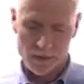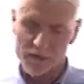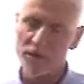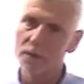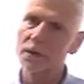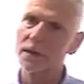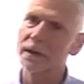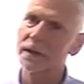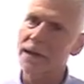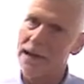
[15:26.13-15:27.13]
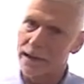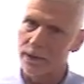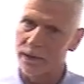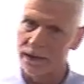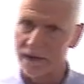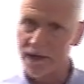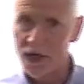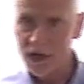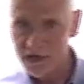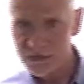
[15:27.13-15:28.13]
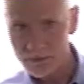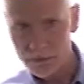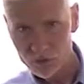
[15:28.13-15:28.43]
So we're looking now at the eyes of the